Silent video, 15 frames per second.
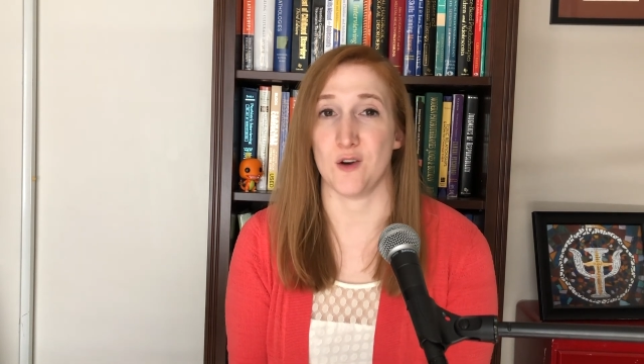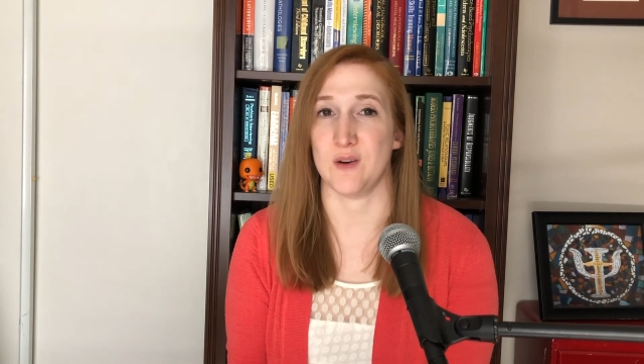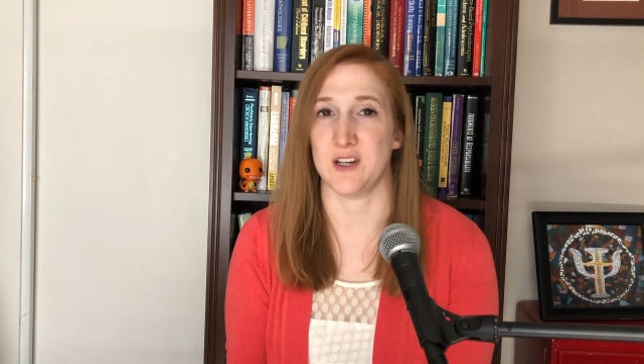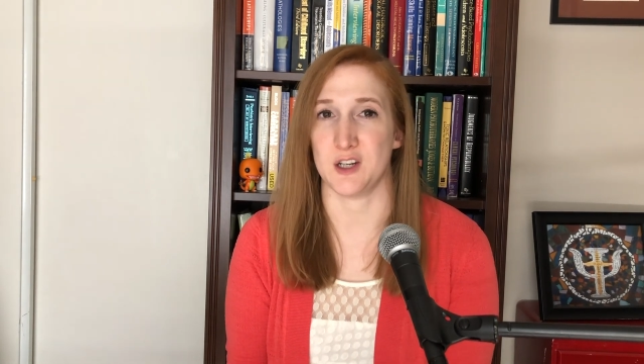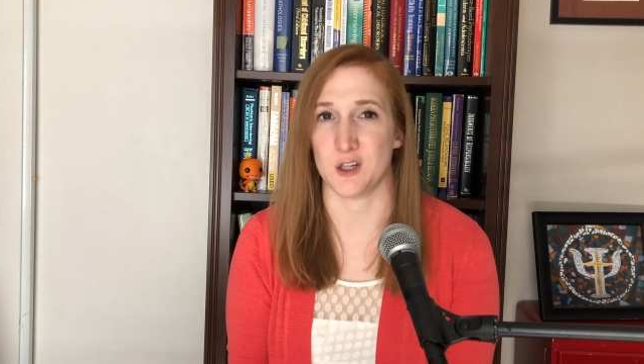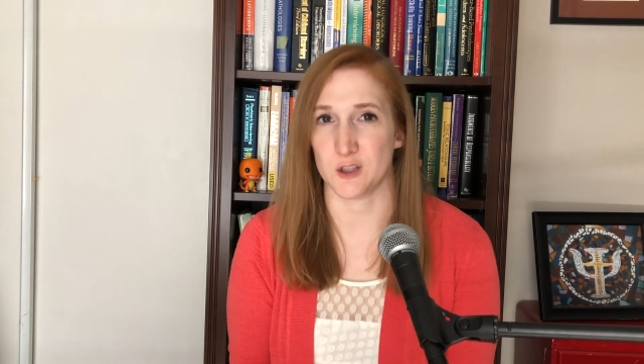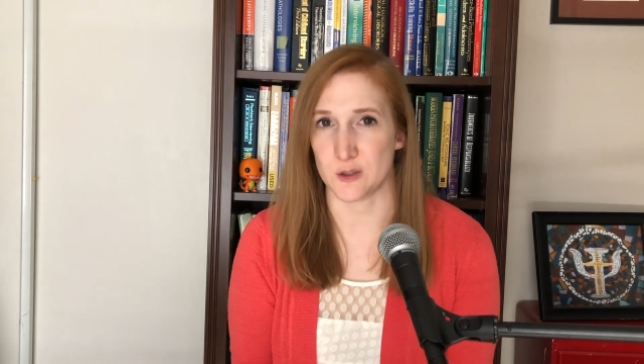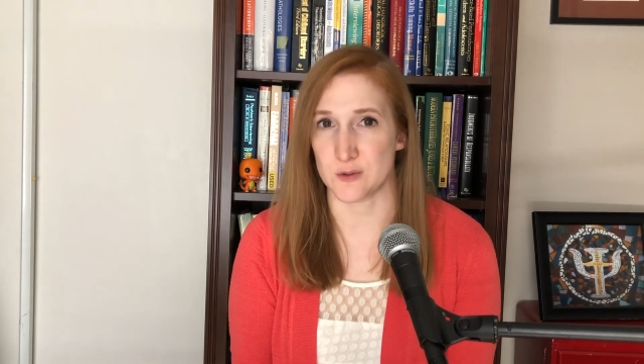and
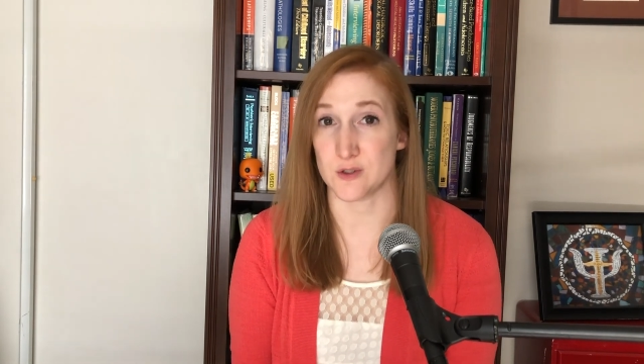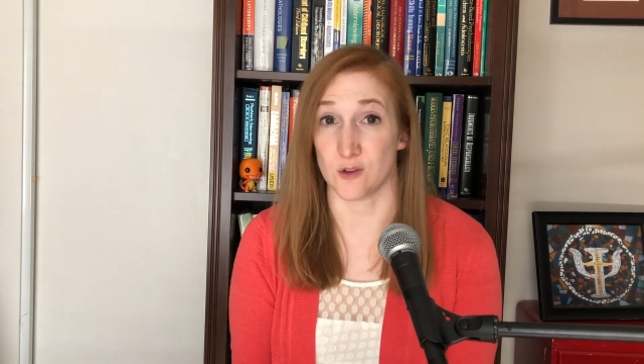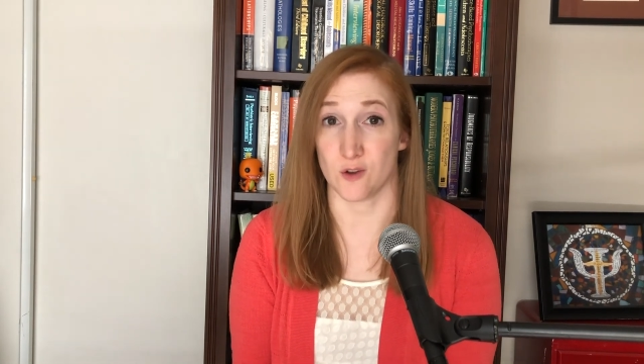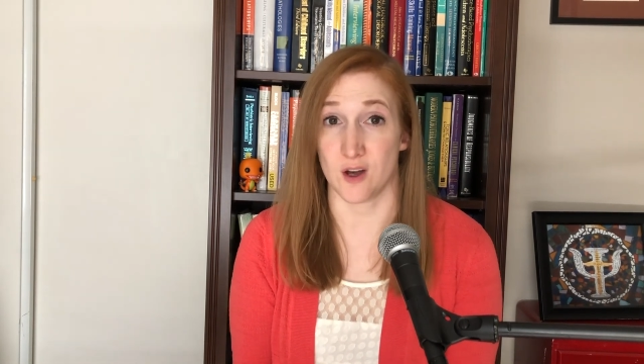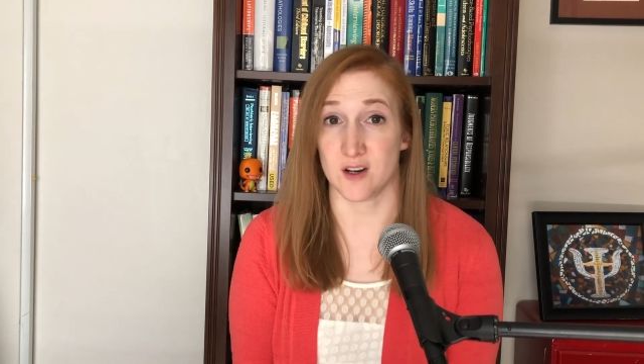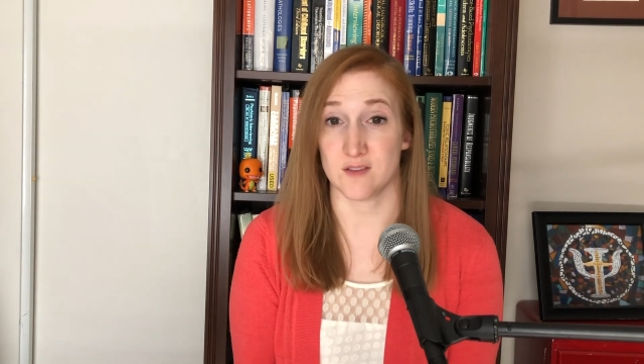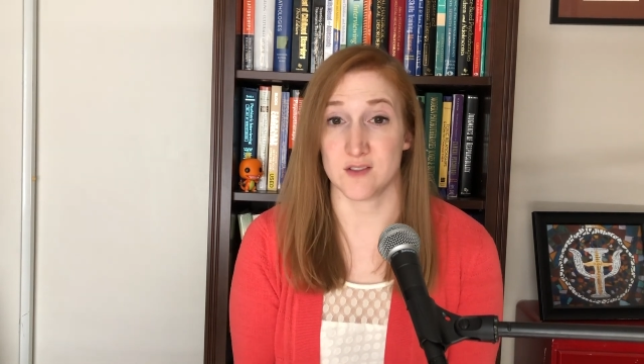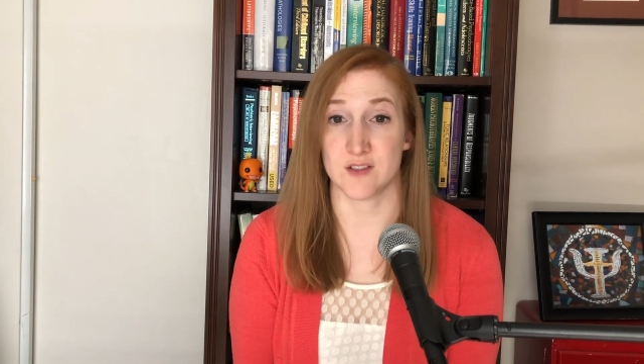includes a
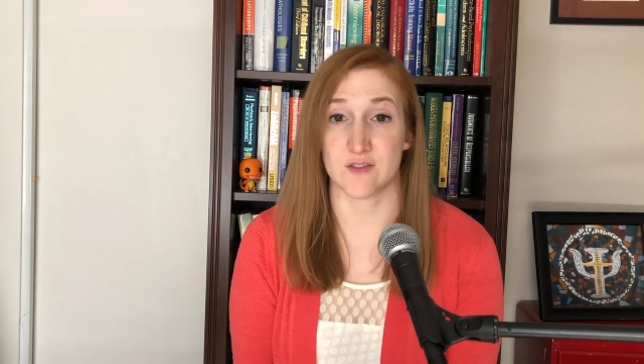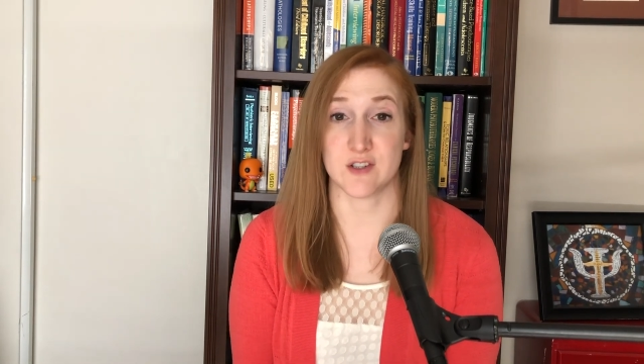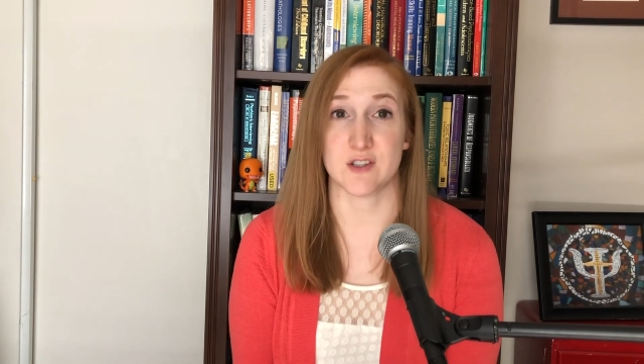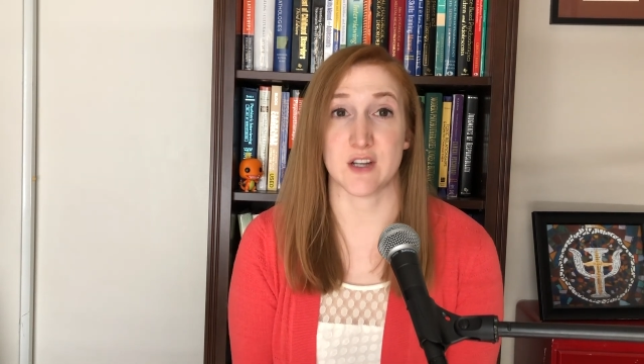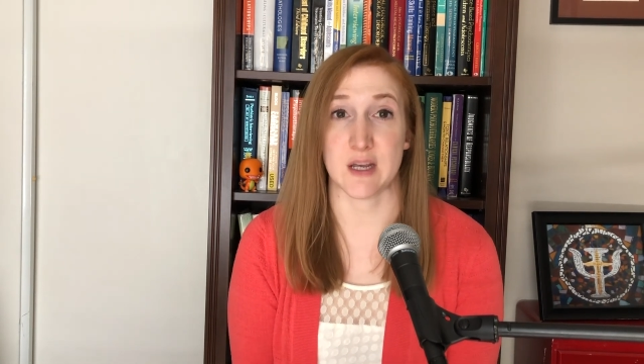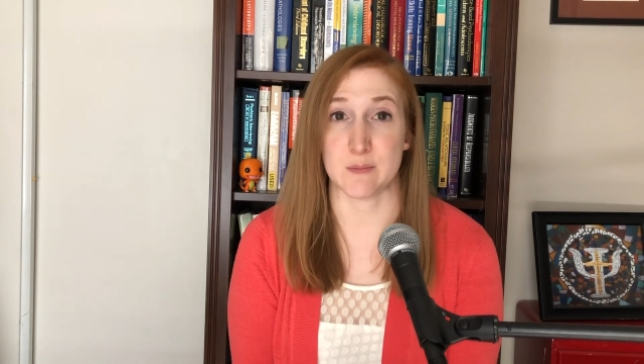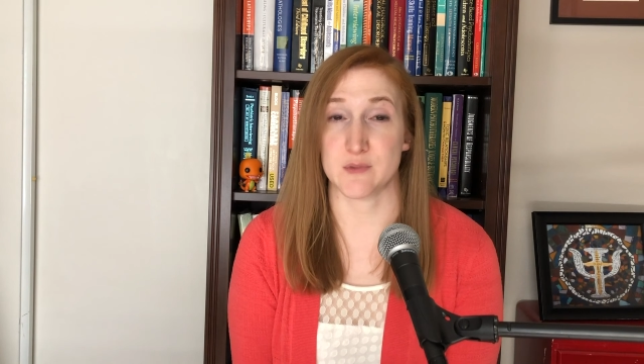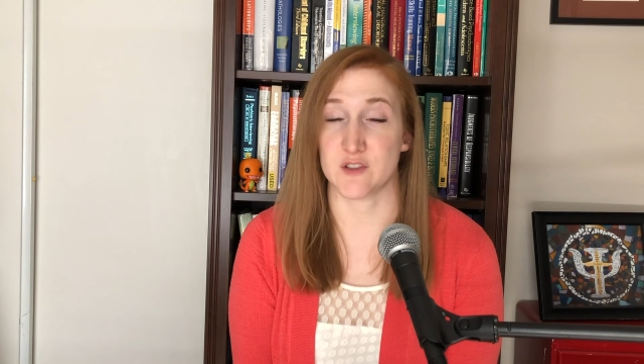lot of different
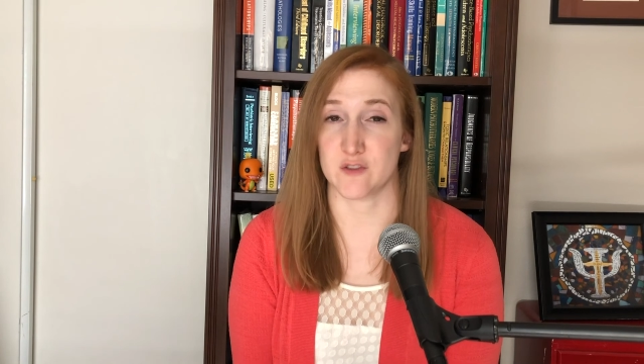types